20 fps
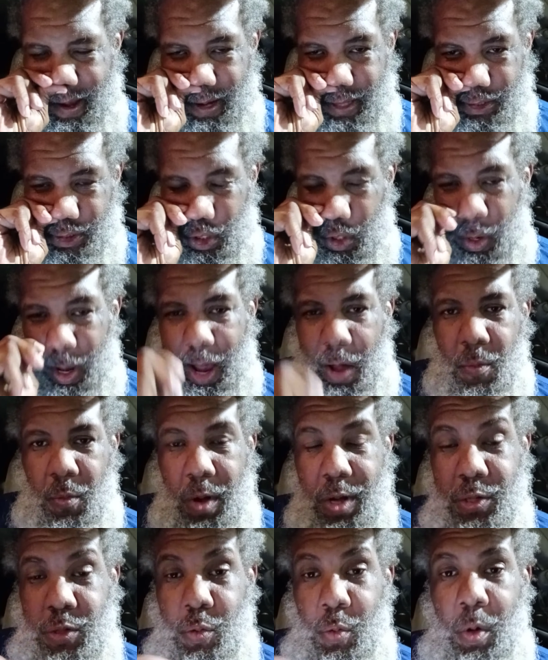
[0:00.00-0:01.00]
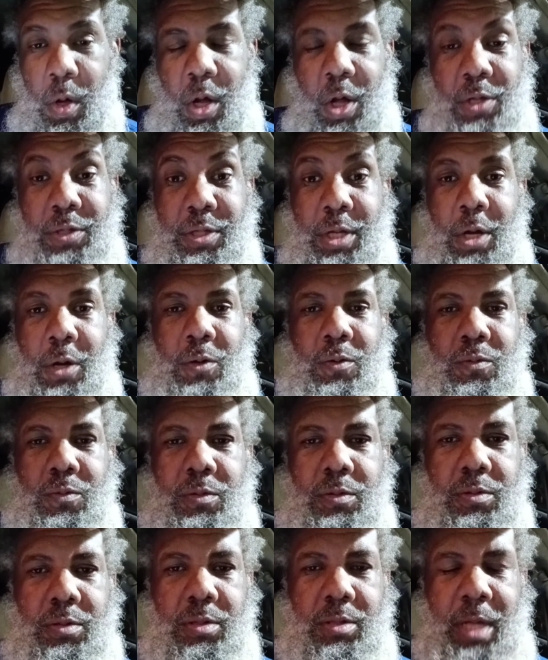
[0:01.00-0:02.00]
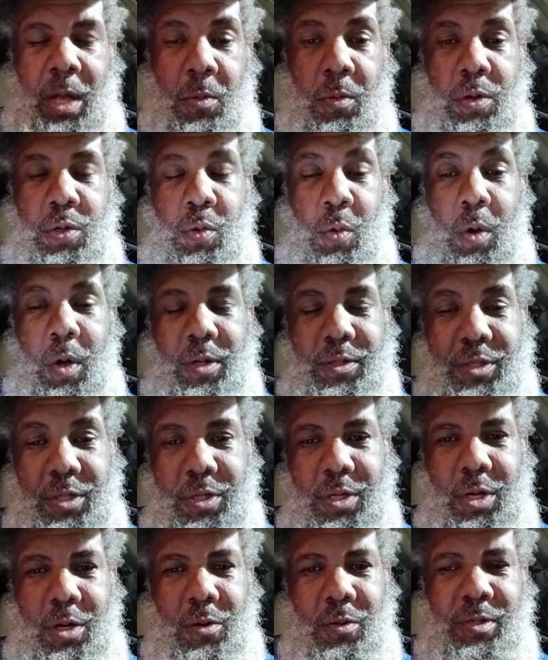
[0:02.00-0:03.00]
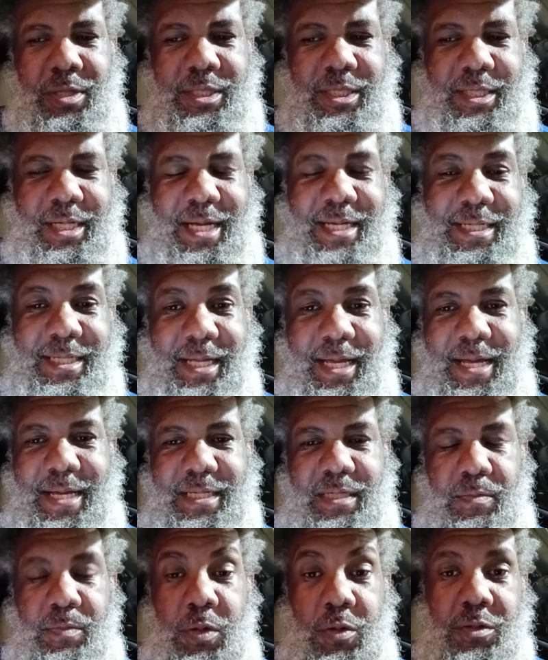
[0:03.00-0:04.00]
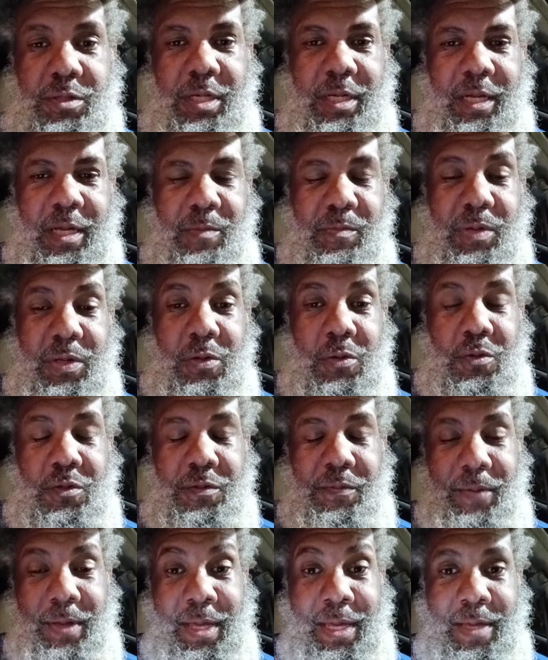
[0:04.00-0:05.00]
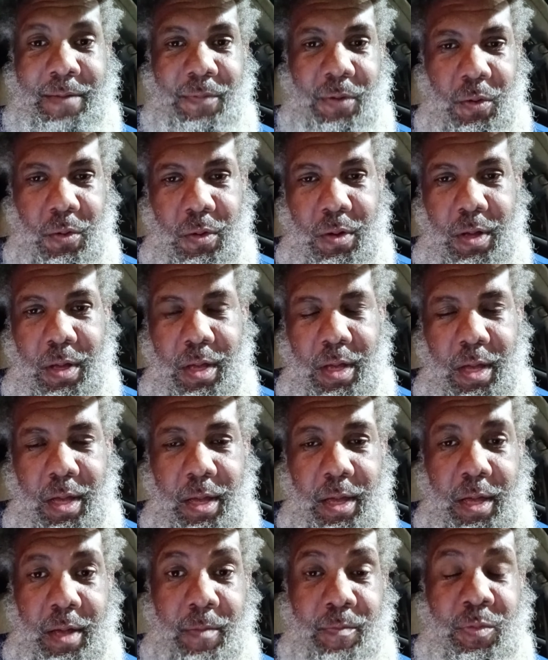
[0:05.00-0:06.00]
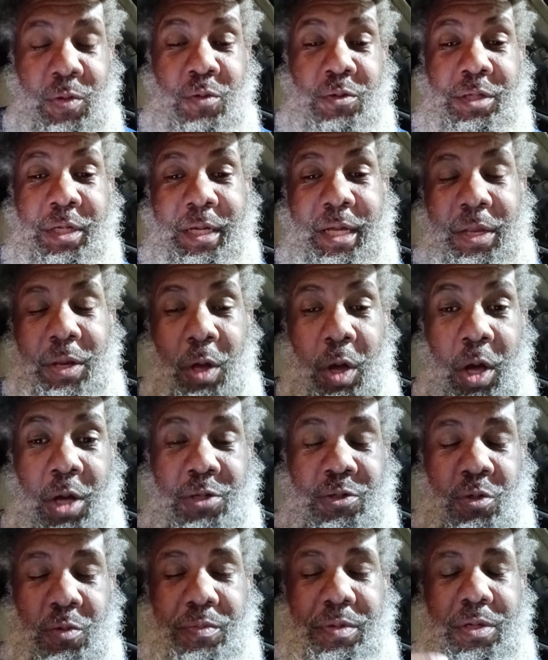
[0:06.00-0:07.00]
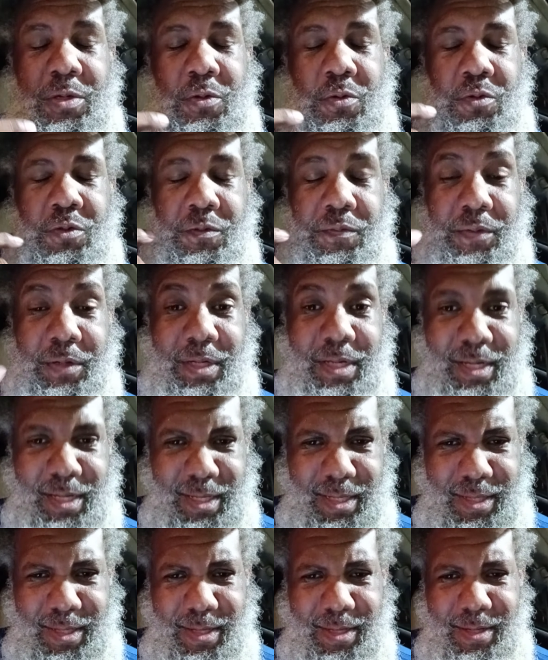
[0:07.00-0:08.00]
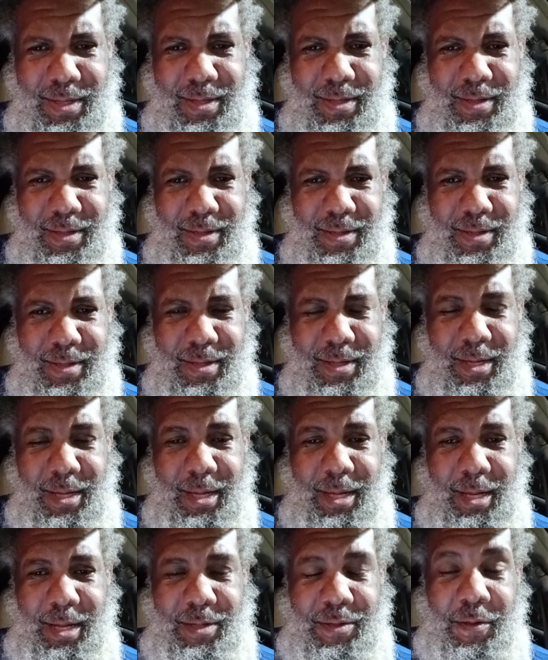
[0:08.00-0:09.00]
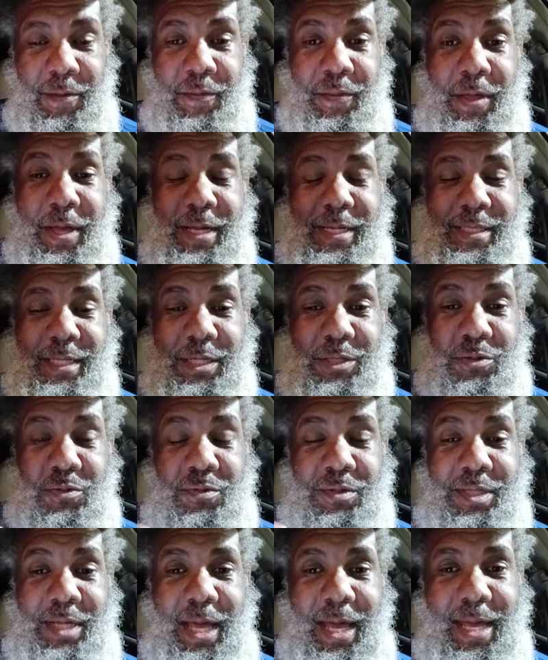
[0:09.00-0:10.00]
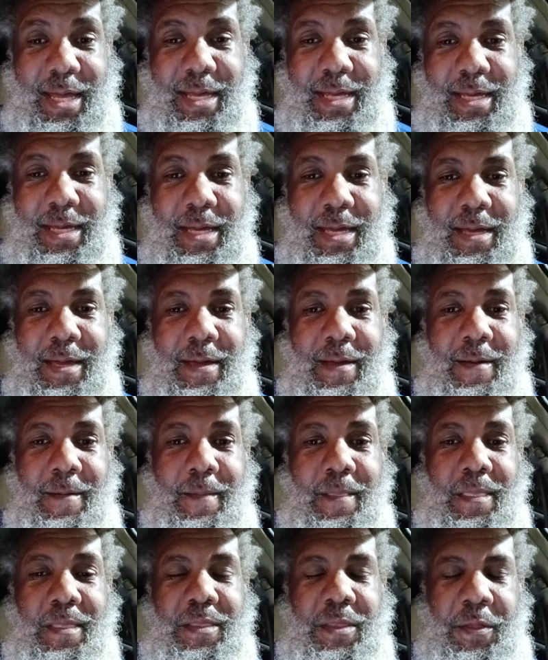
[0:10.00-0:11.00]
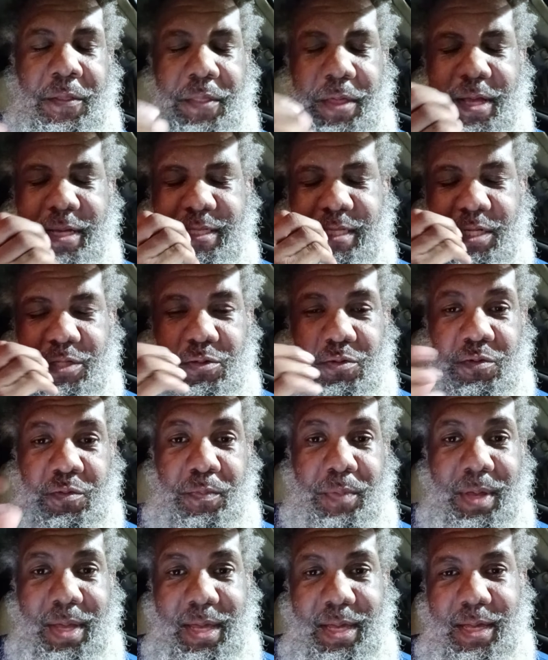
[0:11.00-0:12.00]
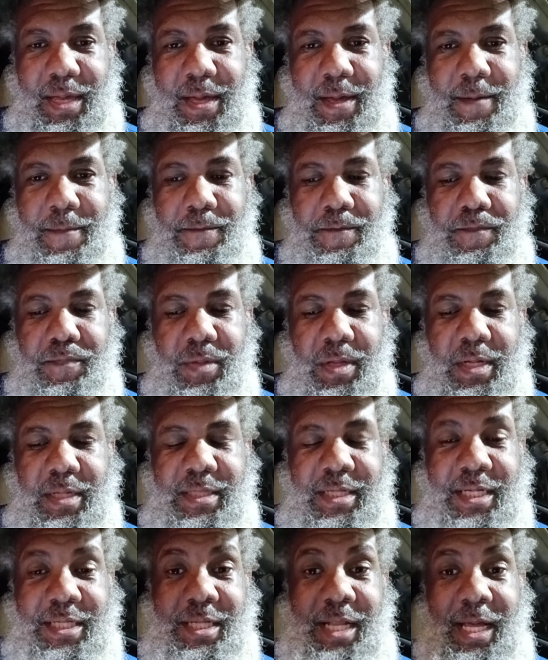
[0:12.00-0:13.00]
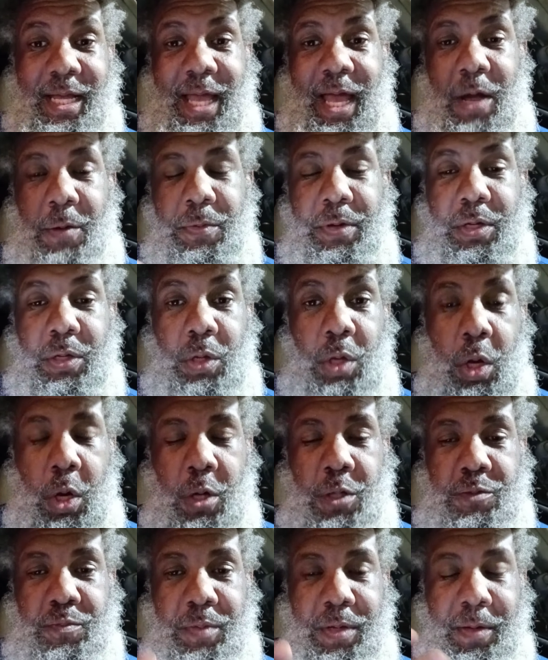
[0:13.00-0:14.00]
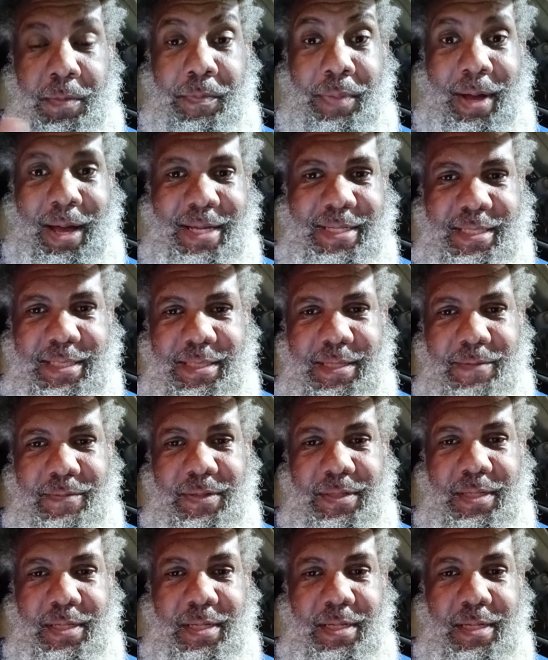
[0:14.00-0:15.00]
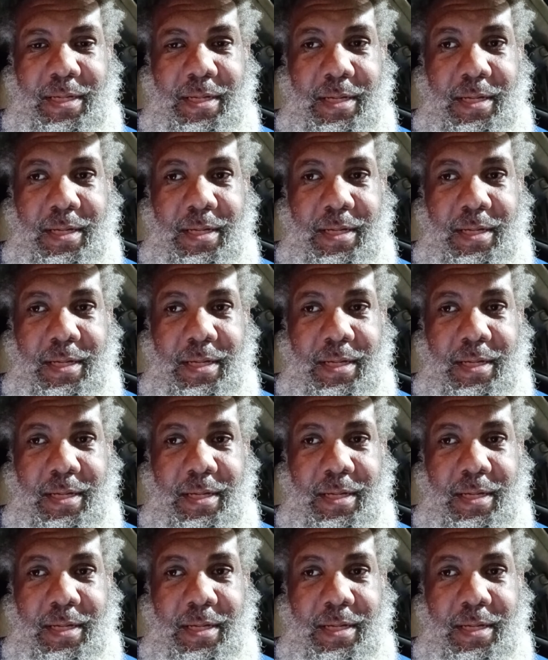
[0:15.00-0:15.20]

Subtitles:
So I want you all to know, it's just as music can be used for evil, music can also be used for good. The things that you say, the things that you speak, just like how we can all speak positivity.